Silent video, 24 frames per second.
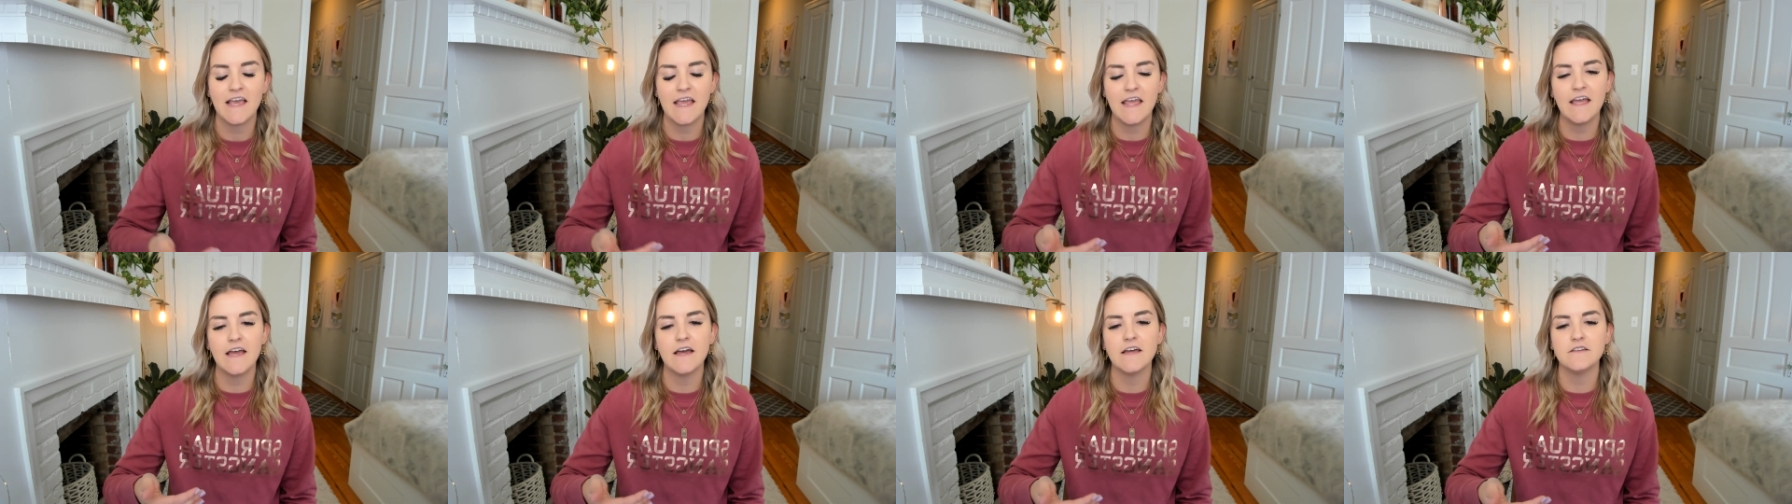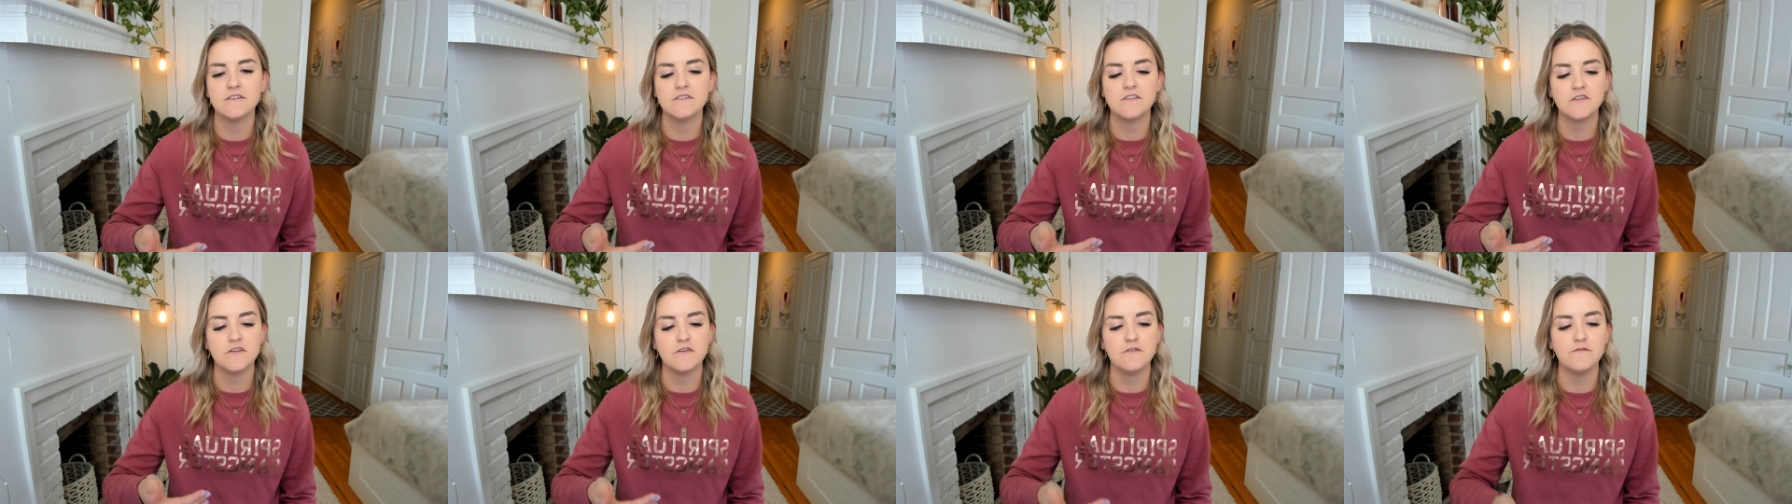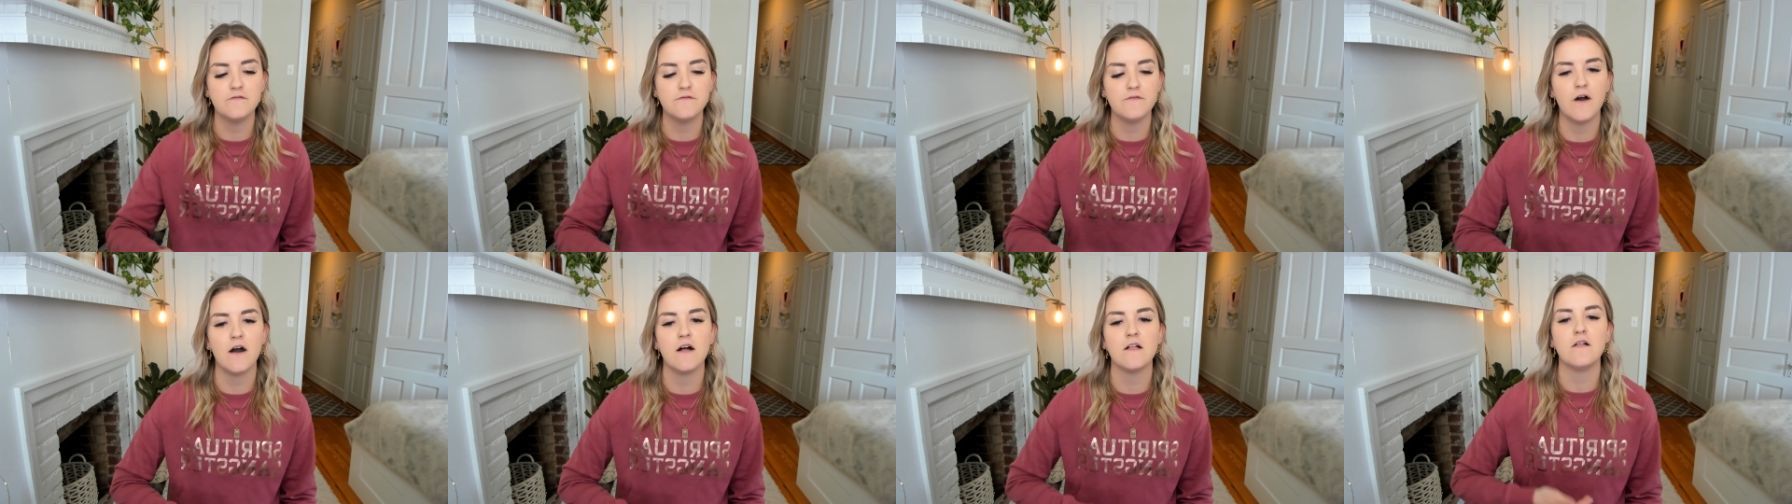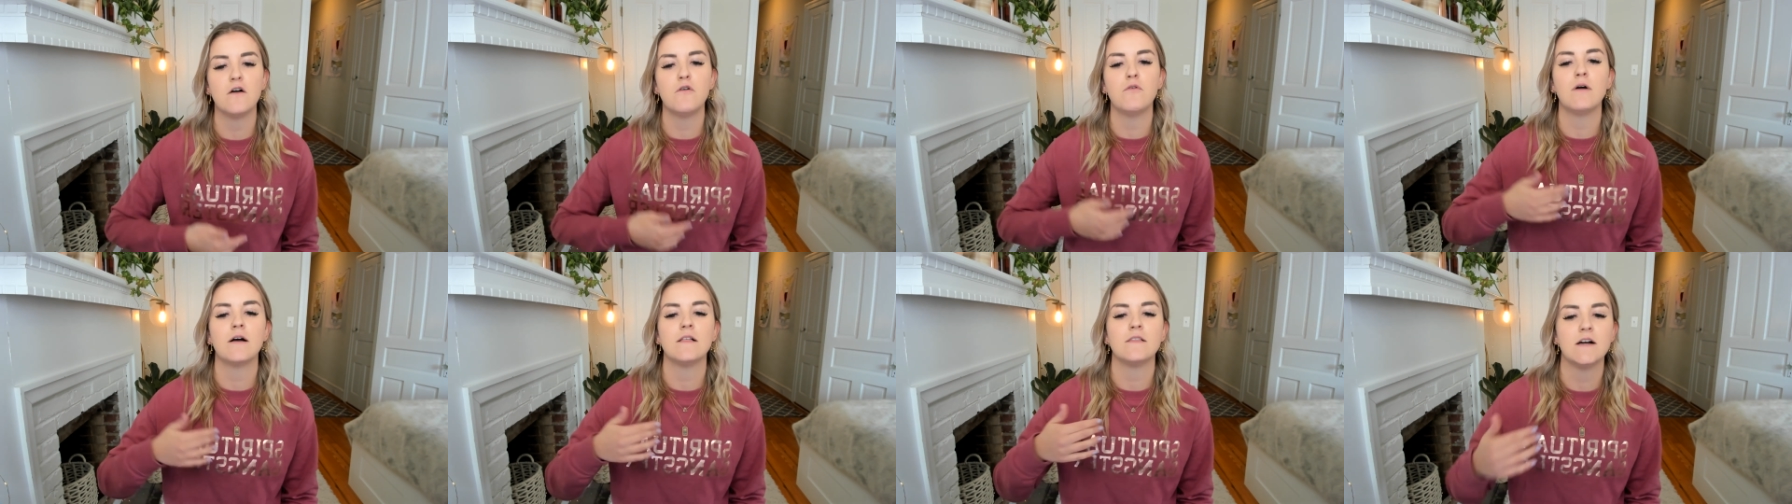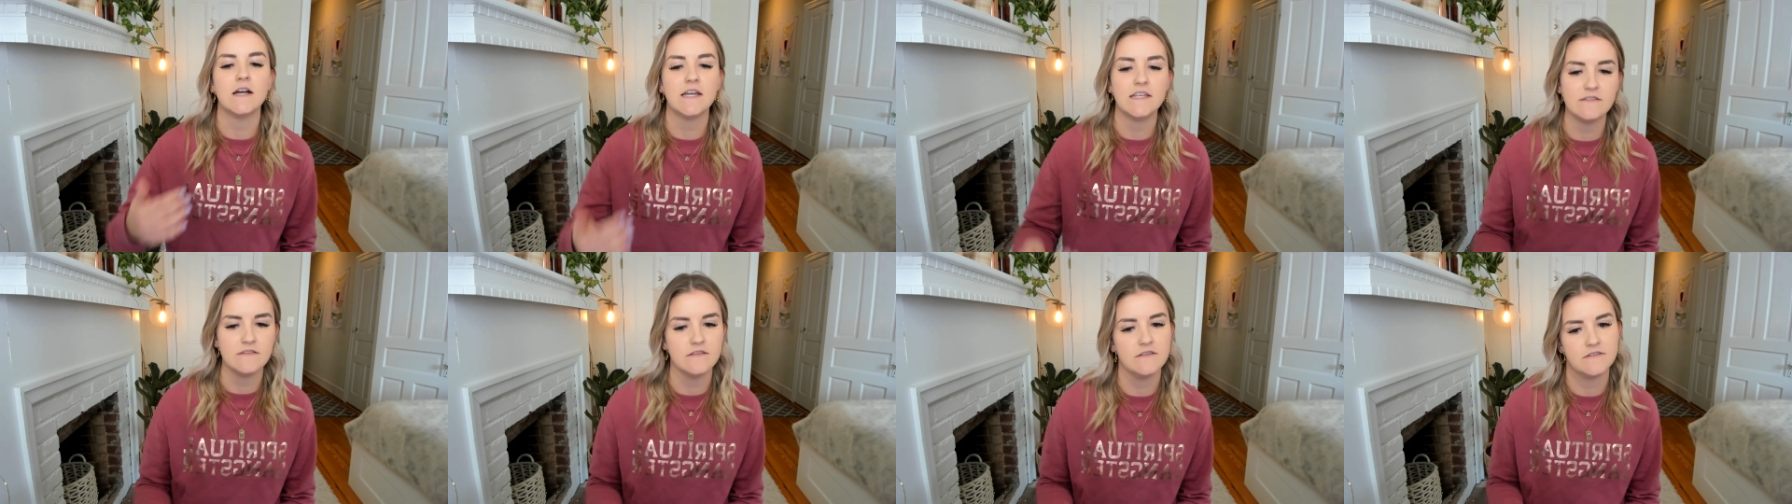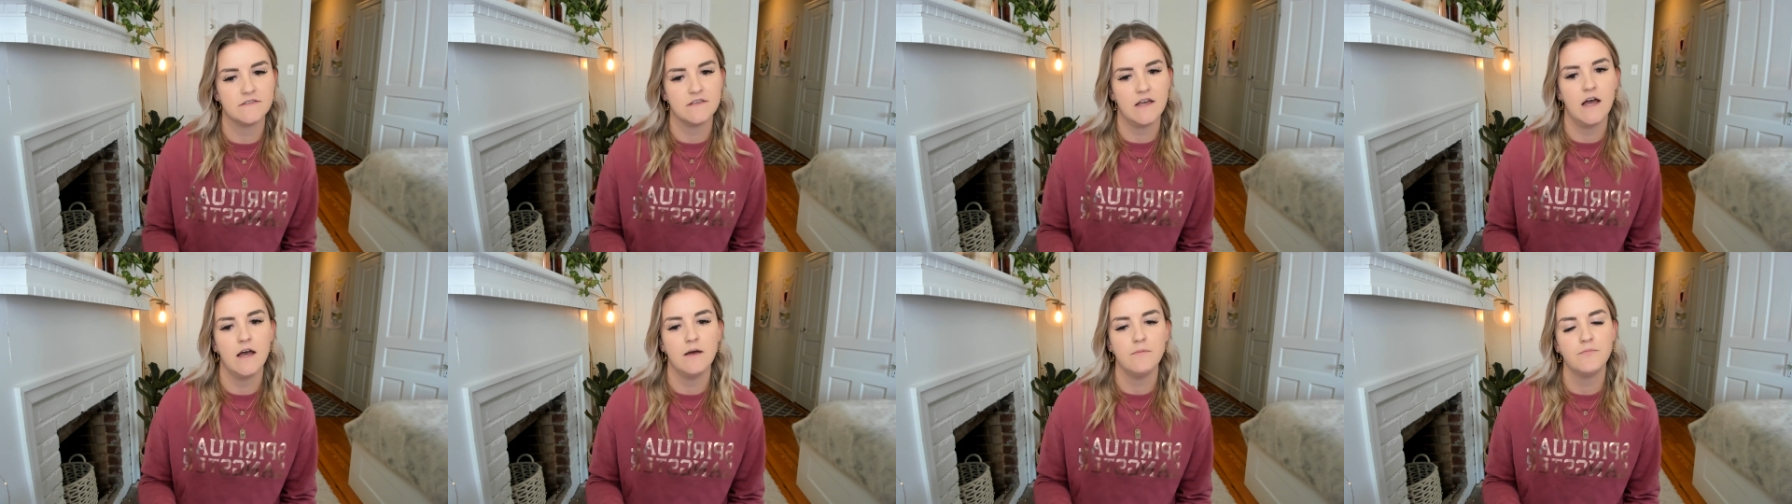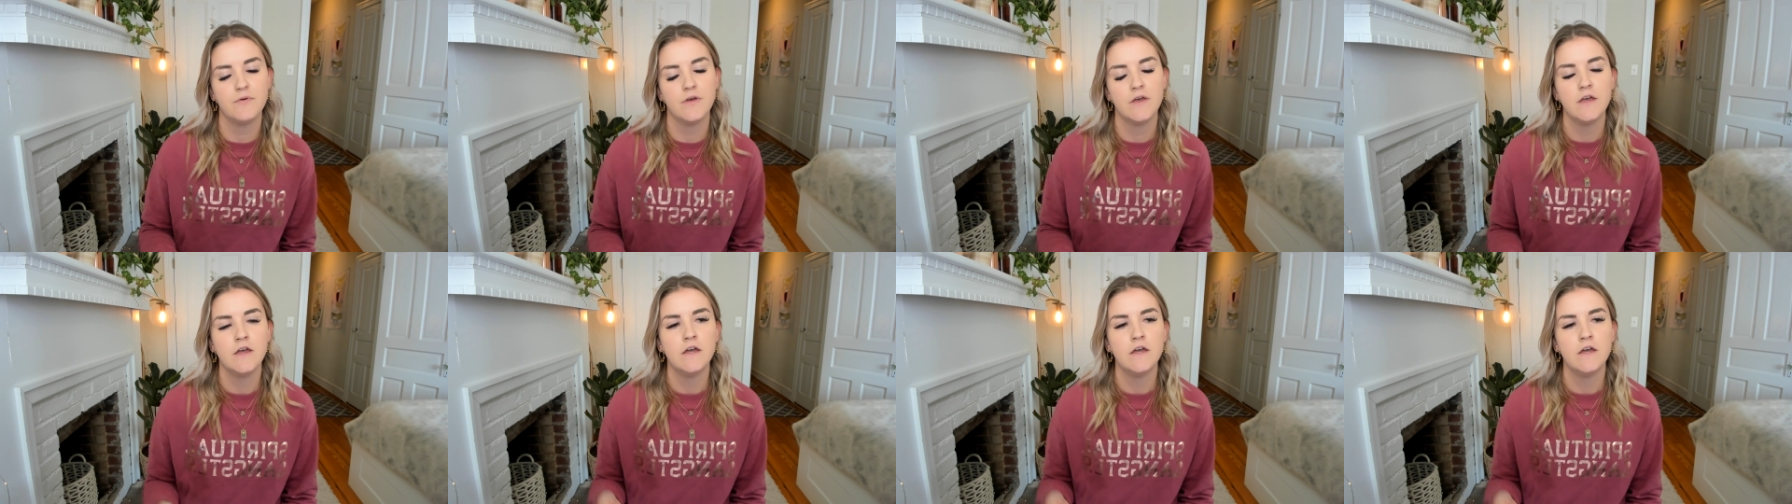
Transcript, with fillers: and to follow what lights us up